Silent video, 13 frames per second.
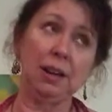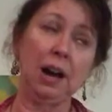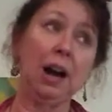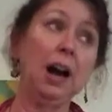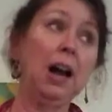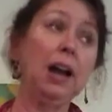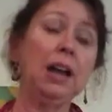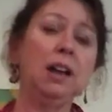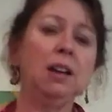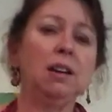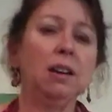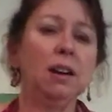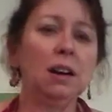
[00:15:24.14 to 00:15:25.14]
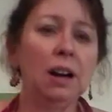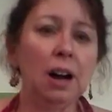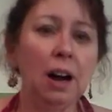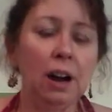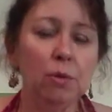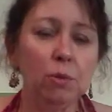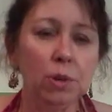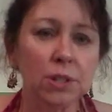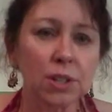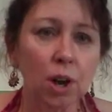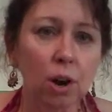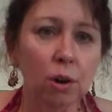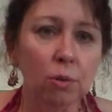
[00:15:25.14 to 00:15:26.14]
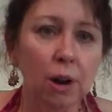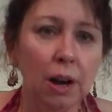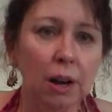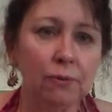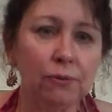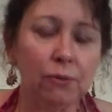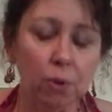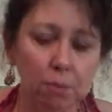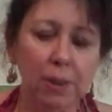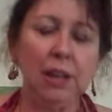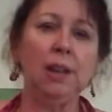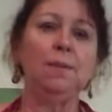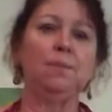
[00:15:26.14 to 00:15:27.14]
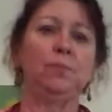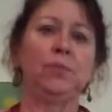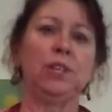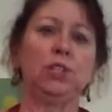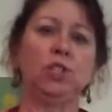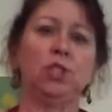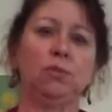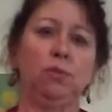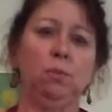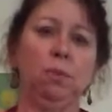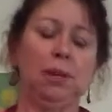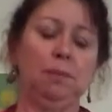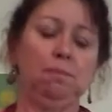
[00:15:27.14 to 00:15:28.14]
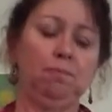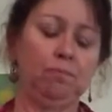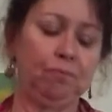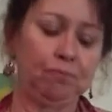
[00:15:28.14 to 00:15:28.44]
I was out, for me, this is for me.